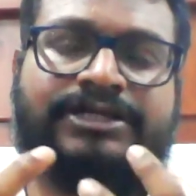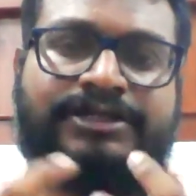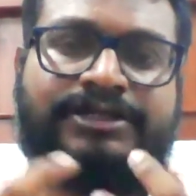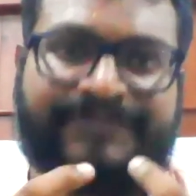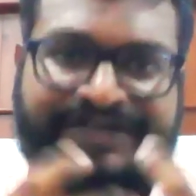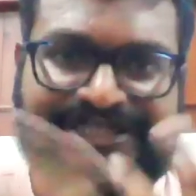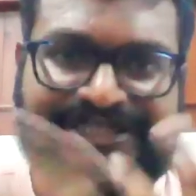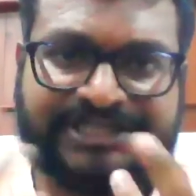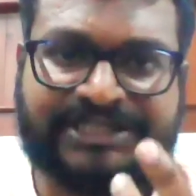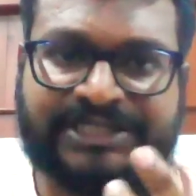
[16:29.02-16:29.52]

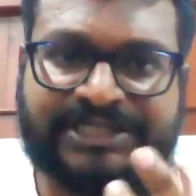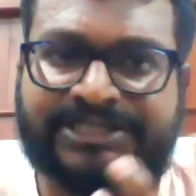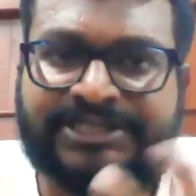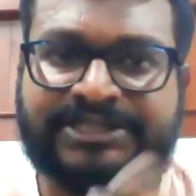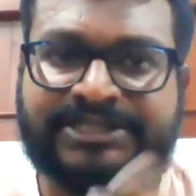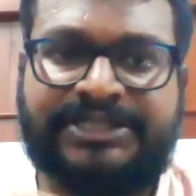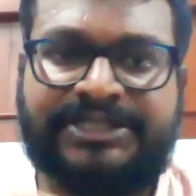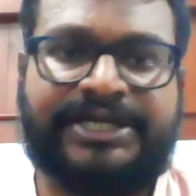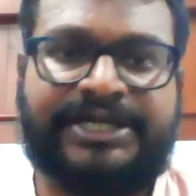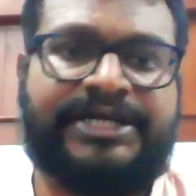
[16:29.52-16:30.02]

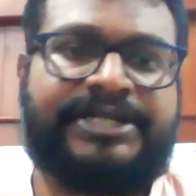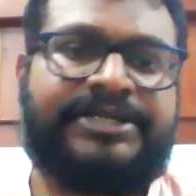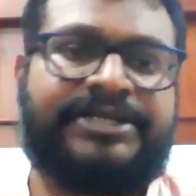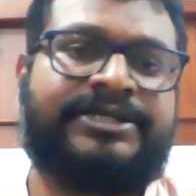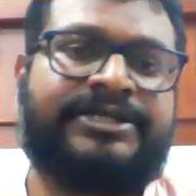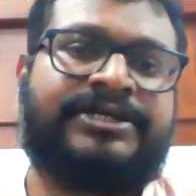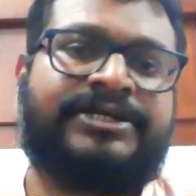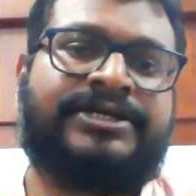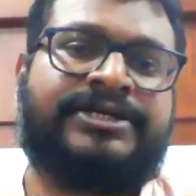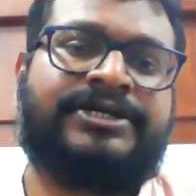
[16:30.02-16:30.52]
vegetation there,
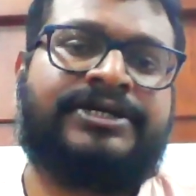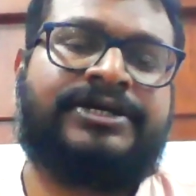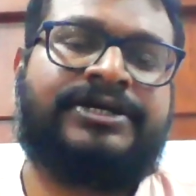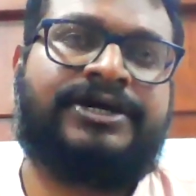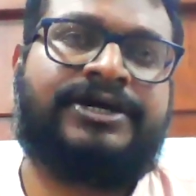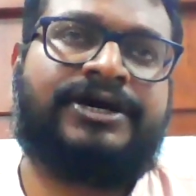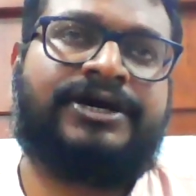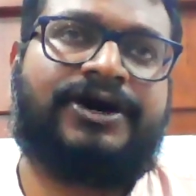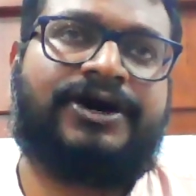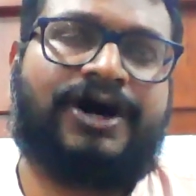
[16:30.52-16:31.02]

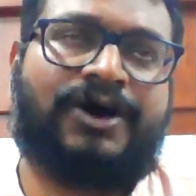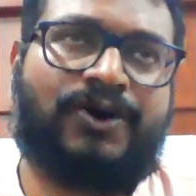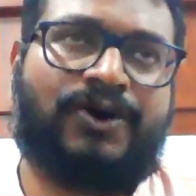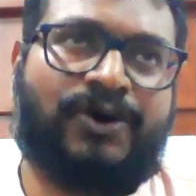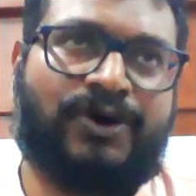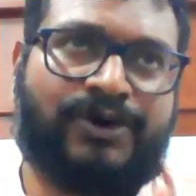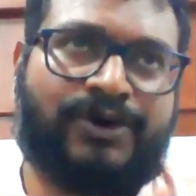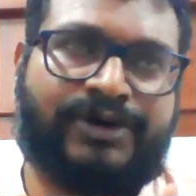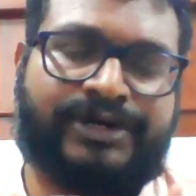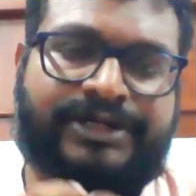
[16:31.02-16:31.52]

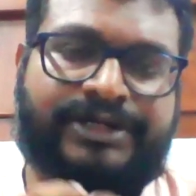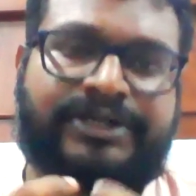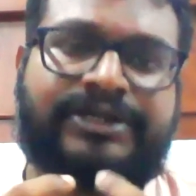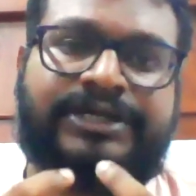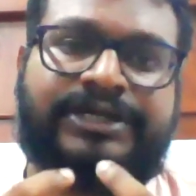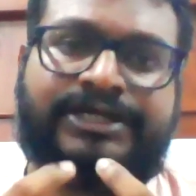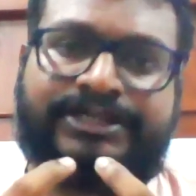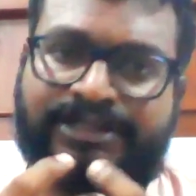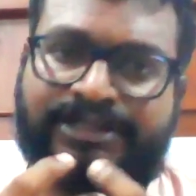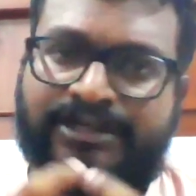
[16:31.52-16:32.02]
or
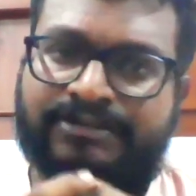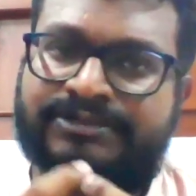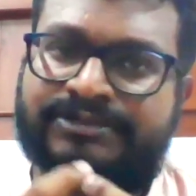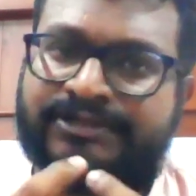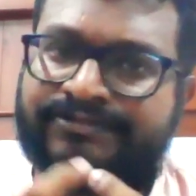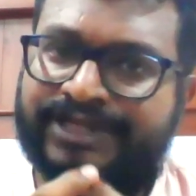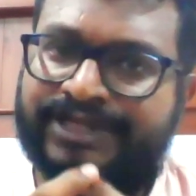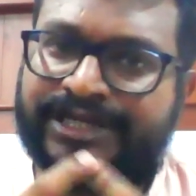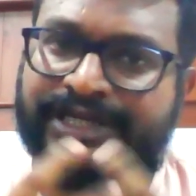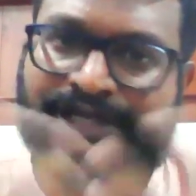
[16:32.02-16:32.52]
in terms
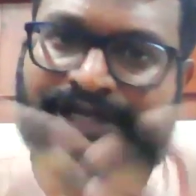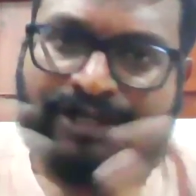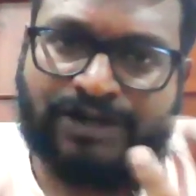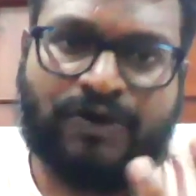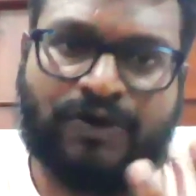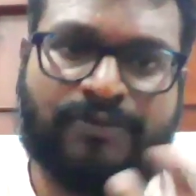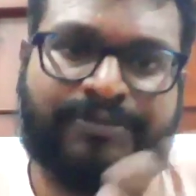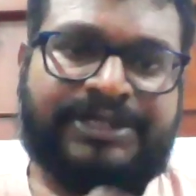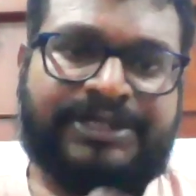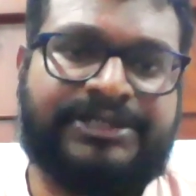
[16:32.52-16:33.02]
of the
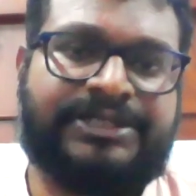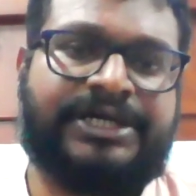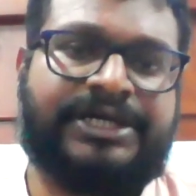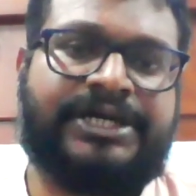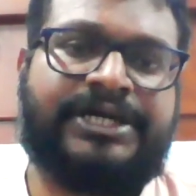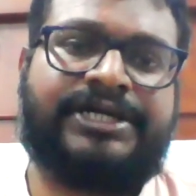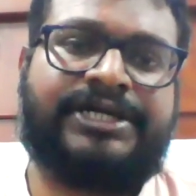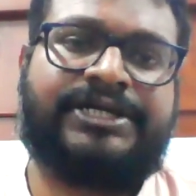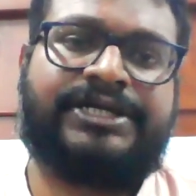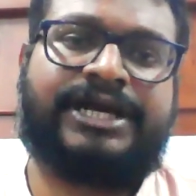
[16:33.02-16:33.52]
economy
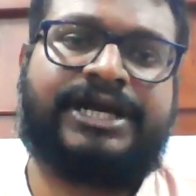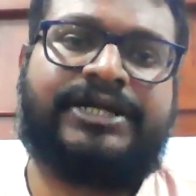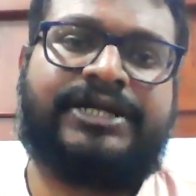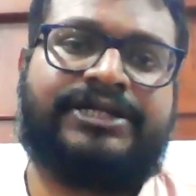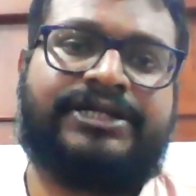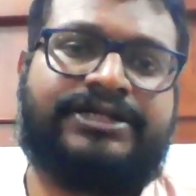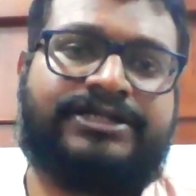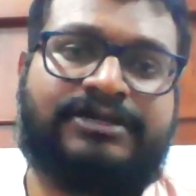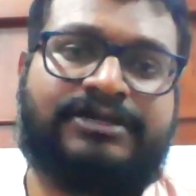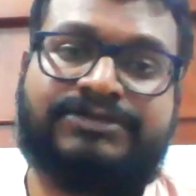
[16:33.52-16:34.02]
there, and
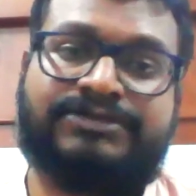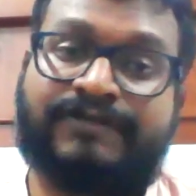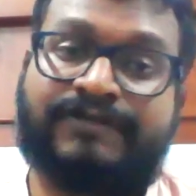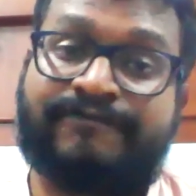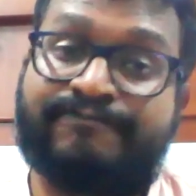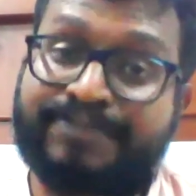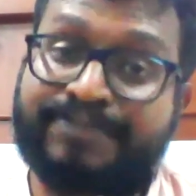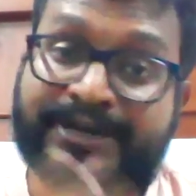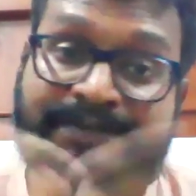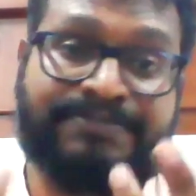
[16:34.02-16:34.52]
in terms
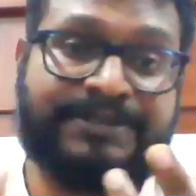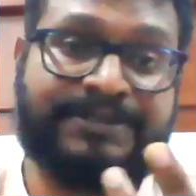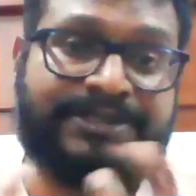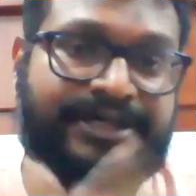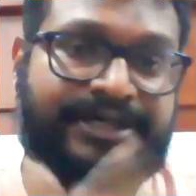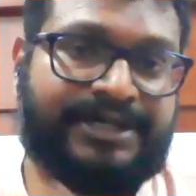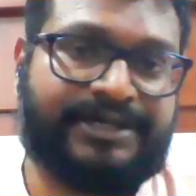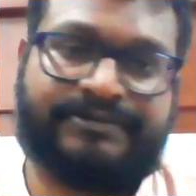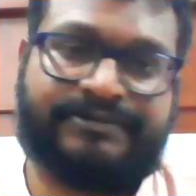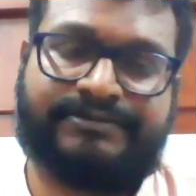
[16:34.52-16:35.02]
of people
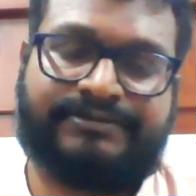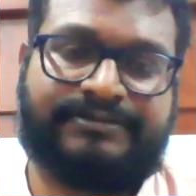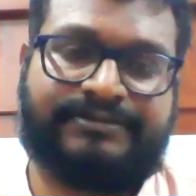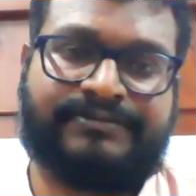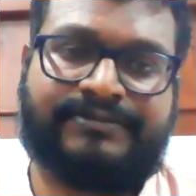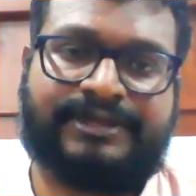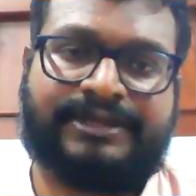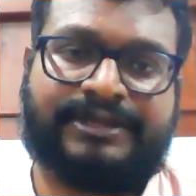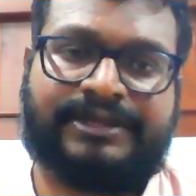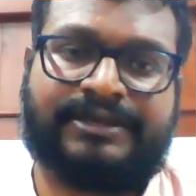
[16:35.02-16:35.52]
there.
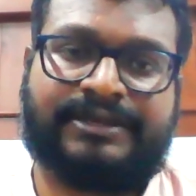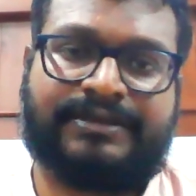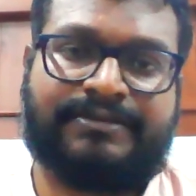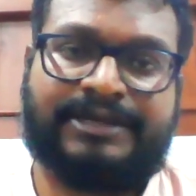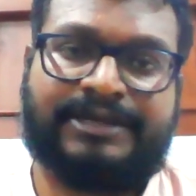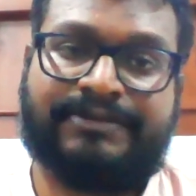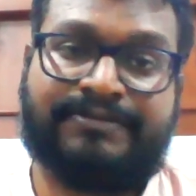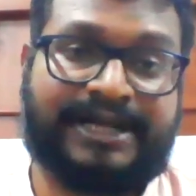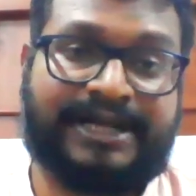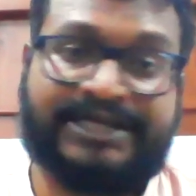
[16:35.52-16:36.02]
I
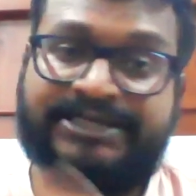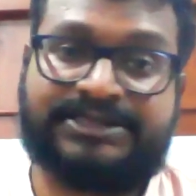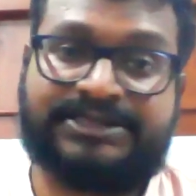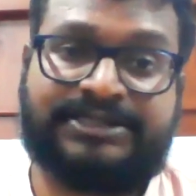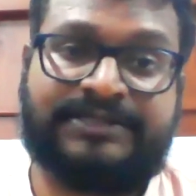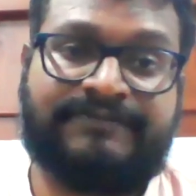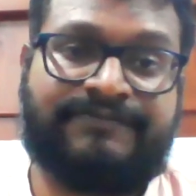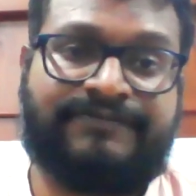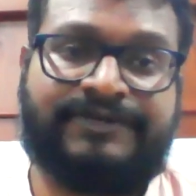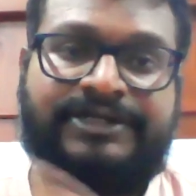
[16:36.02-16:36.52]
mean, much
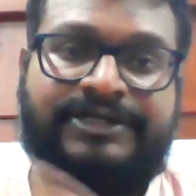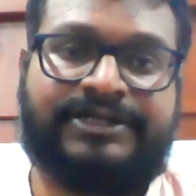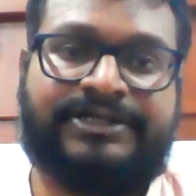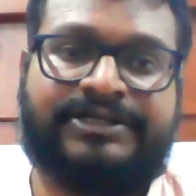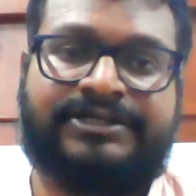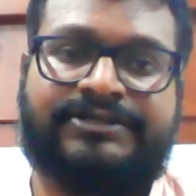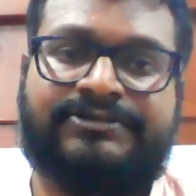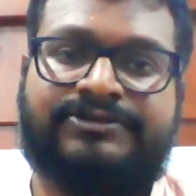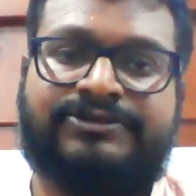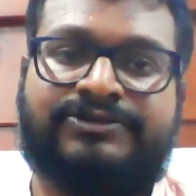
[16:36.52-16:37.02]
different.
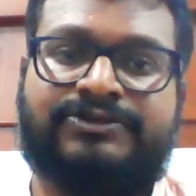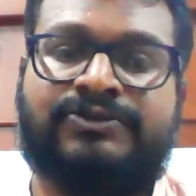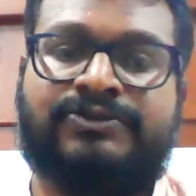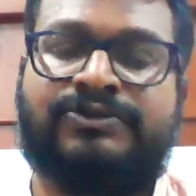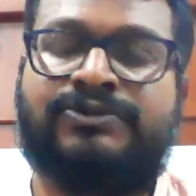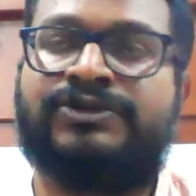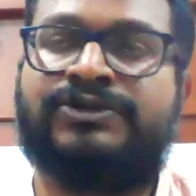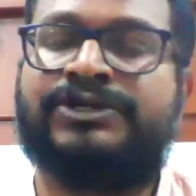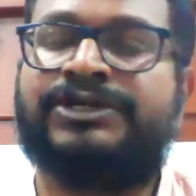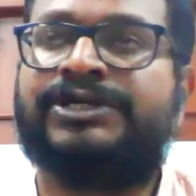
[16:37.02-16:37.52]

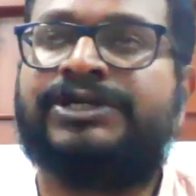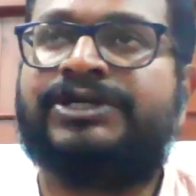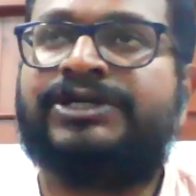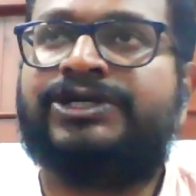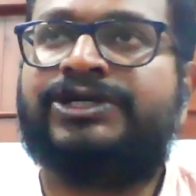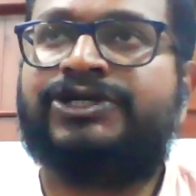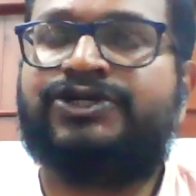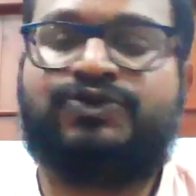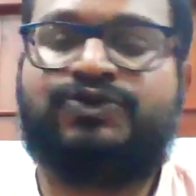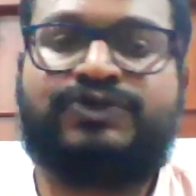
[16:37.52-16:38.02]
So
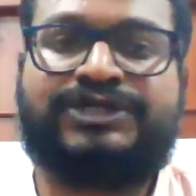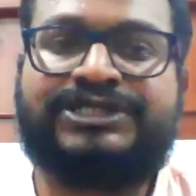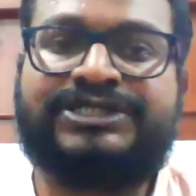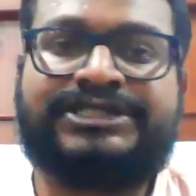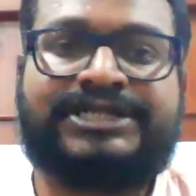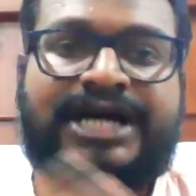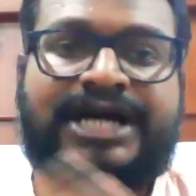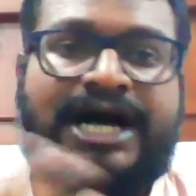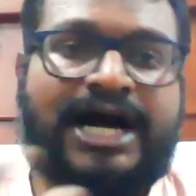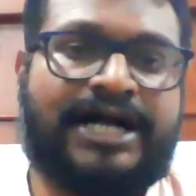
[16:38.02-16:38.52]
you
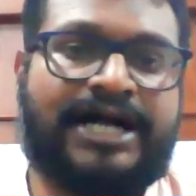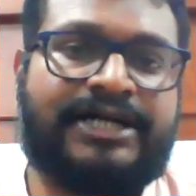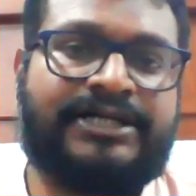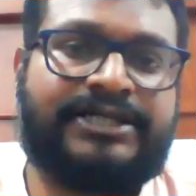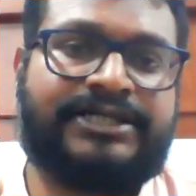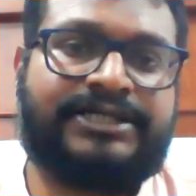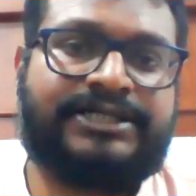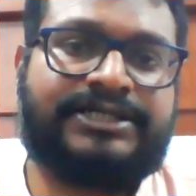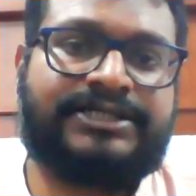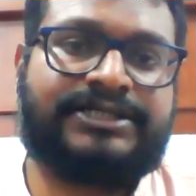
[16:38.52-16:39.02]
just
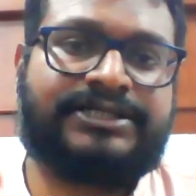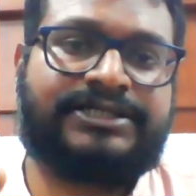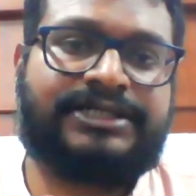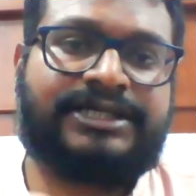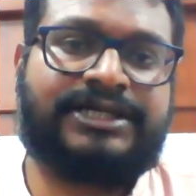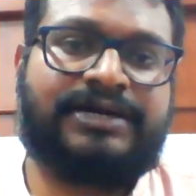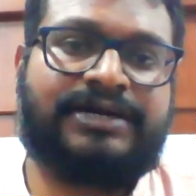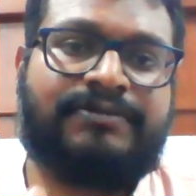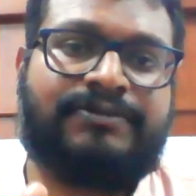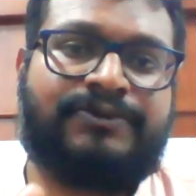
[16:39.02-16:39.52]
can't
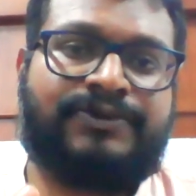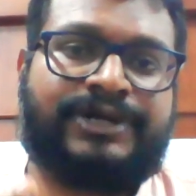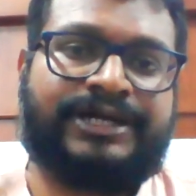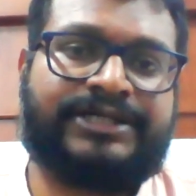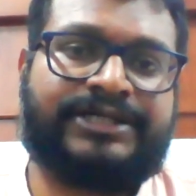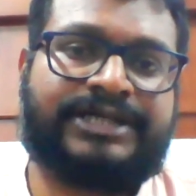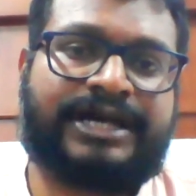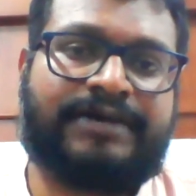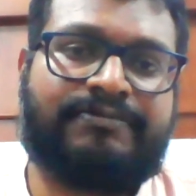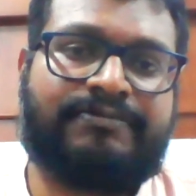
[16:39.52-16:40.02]
think about
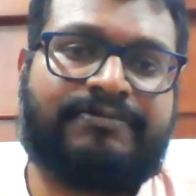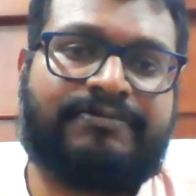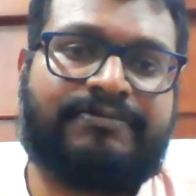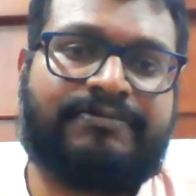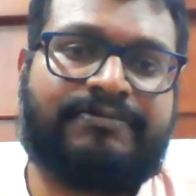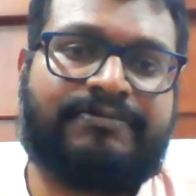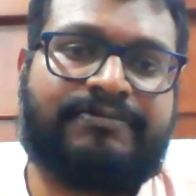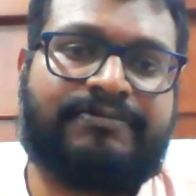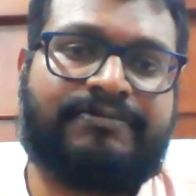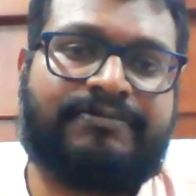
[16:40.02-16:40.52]
example. I
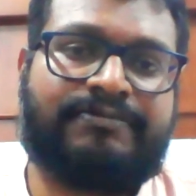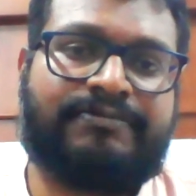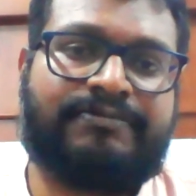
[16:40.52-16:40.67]
mean,